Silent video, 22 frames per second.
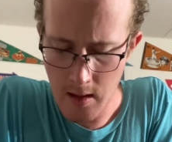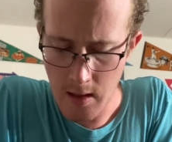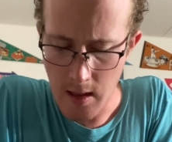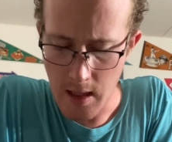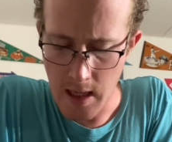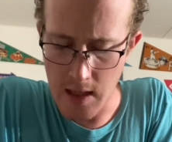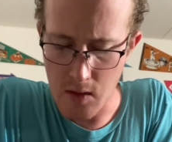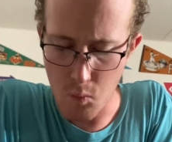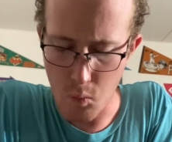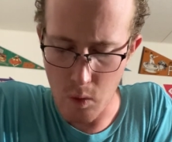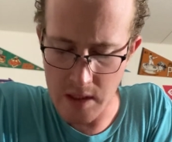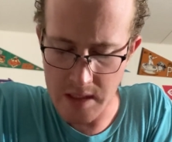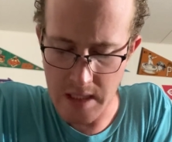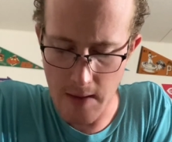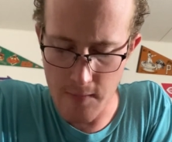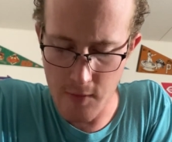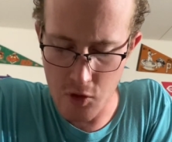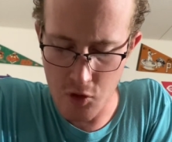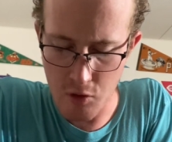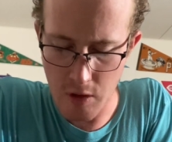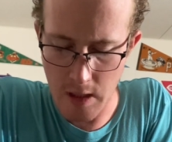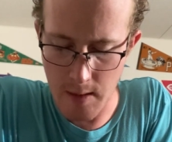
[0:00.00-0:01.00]
In whatever
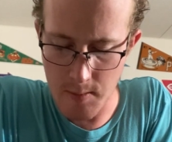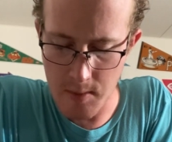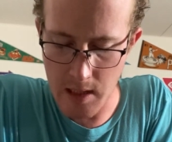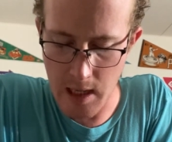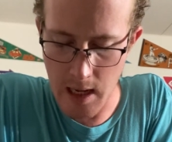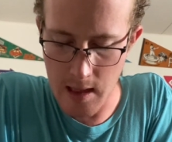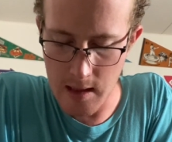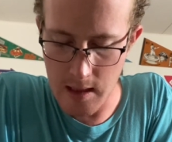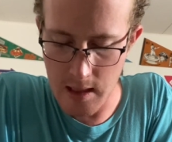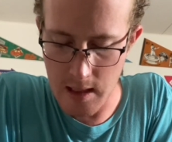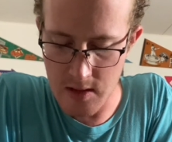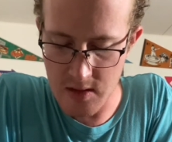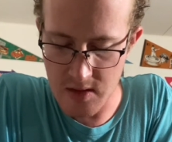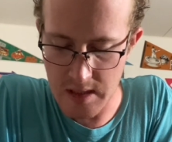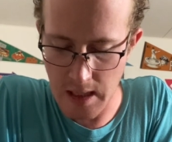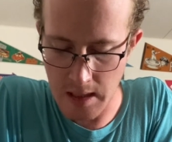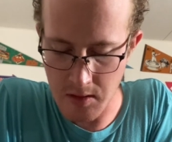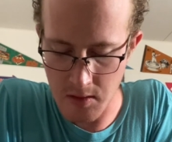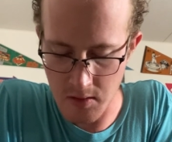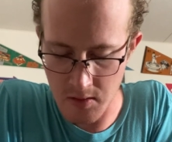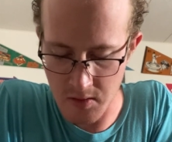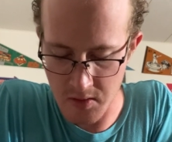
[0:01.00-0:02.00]
tribe the alien
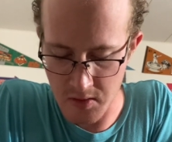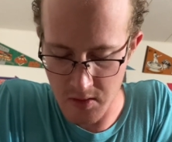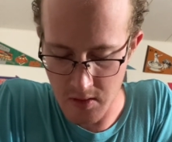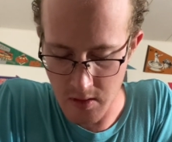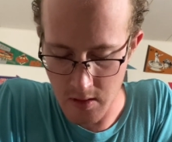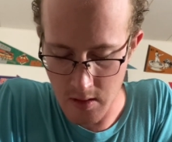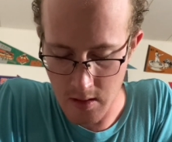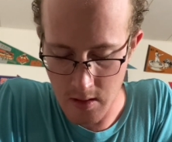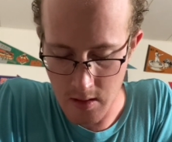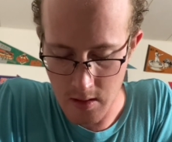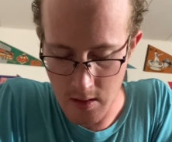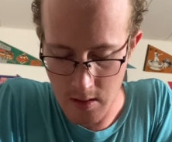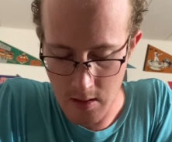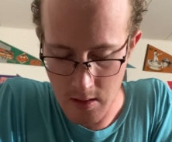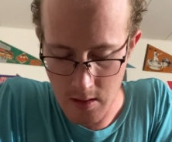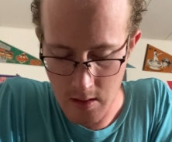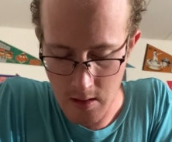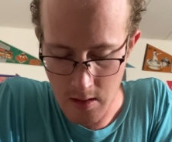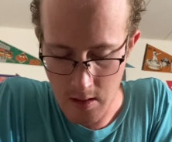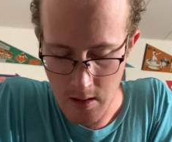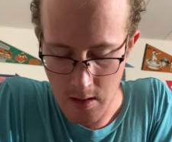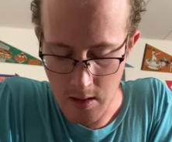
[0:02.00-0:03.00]
settles,
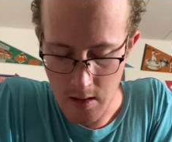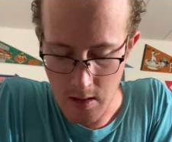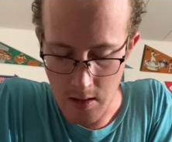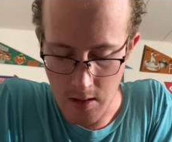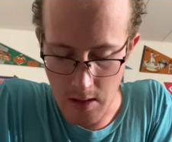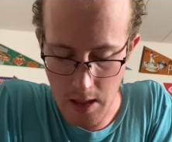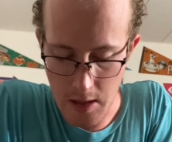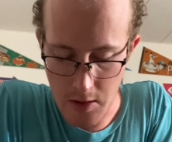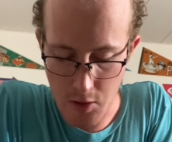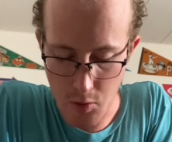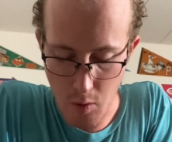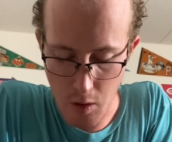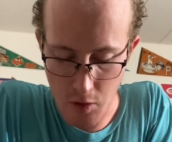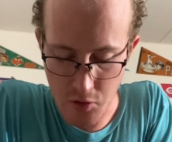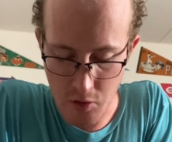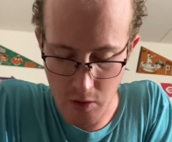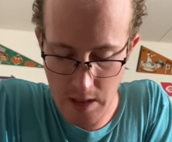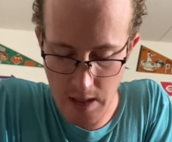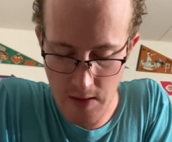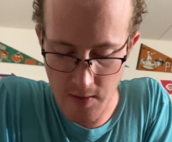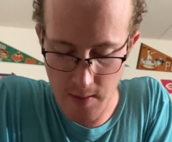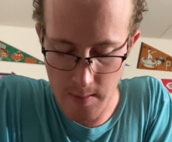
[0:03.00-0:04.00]
there you are to
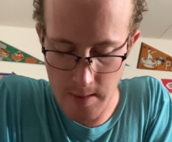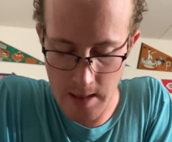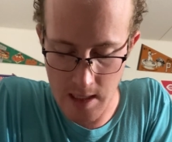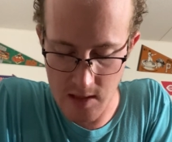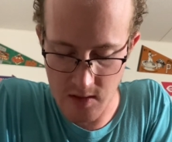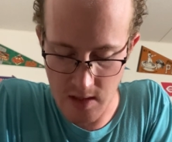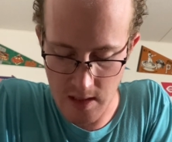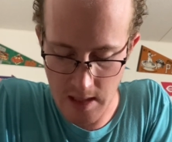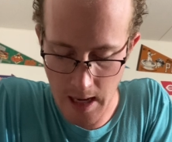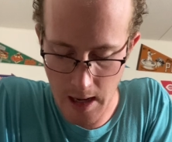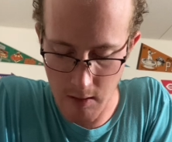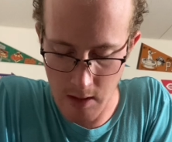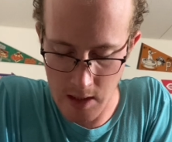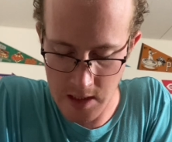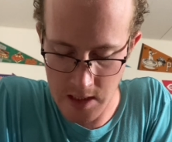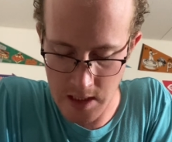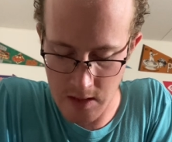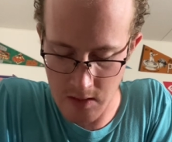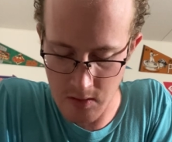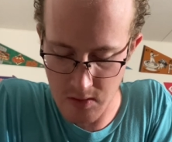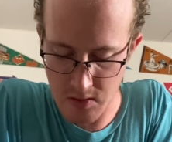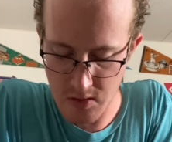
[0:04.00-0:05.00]
give him his
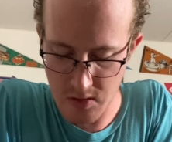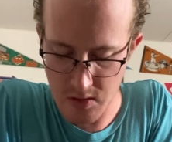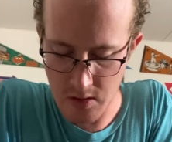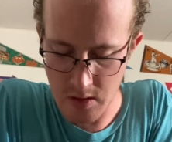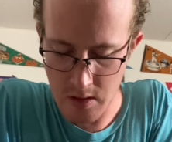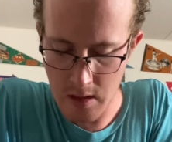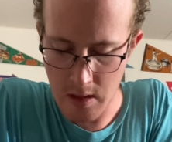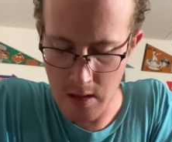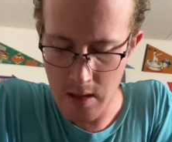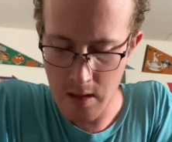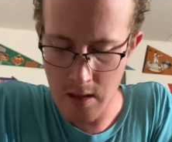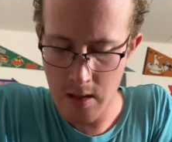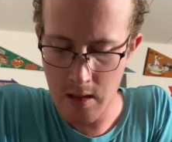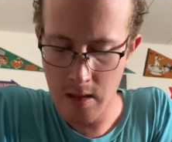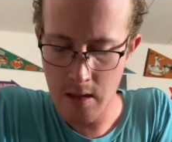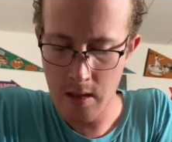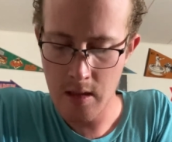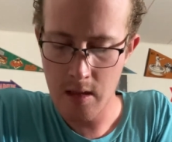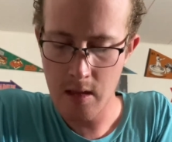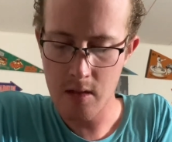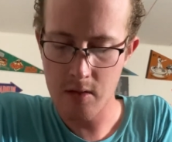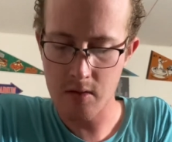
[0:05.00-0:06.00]
inheritance,
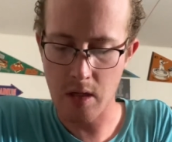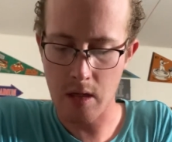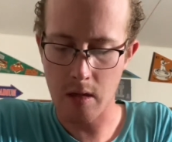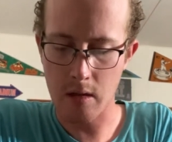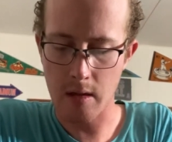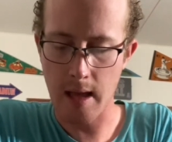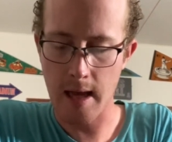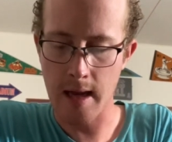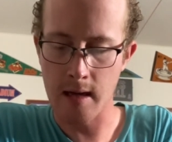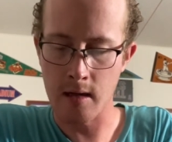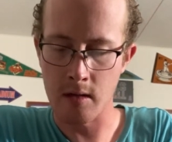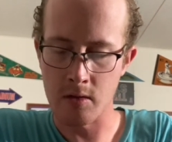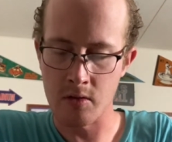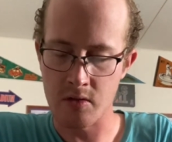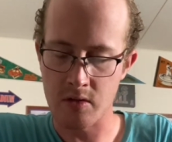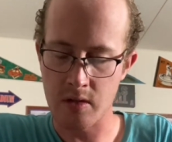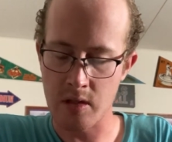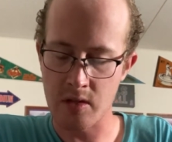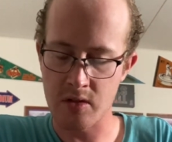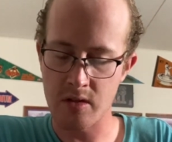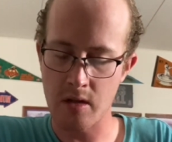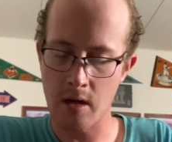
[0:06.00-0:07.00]
declares
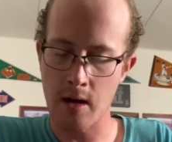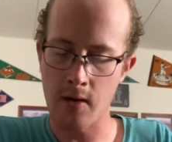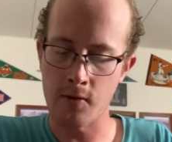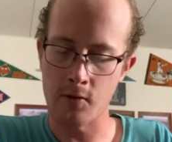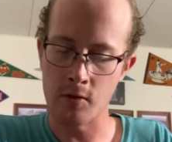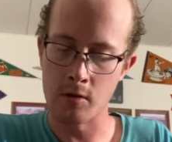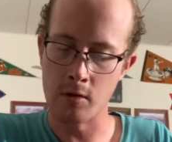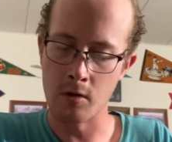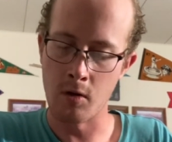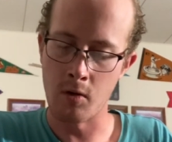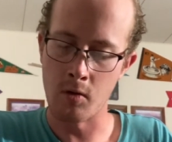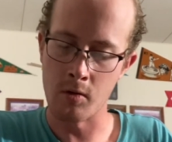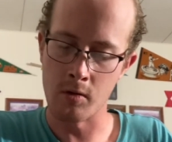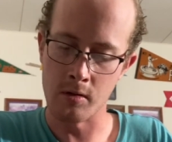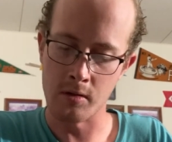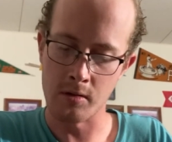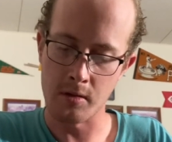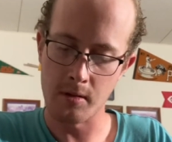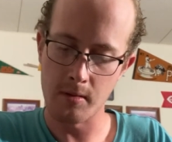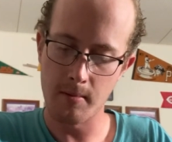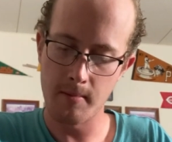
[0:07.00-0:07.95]
the Sovereign Lord.